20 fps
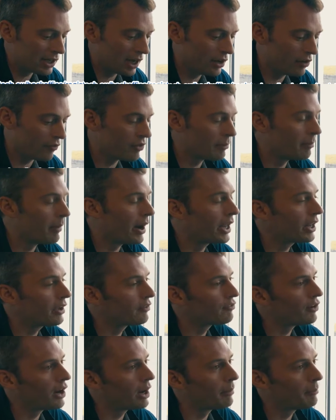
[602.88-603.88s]
kind of the
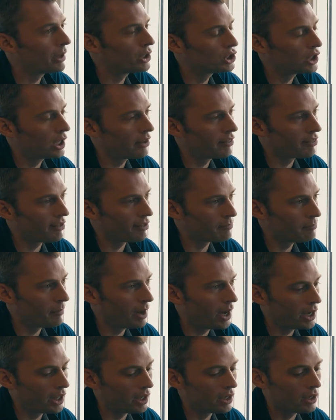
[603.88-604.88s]
mining farm by Genisis
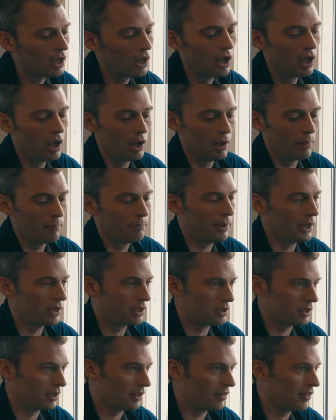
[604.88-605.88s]
Mining,
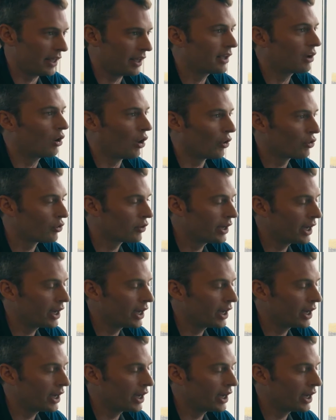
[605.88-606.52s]
but they also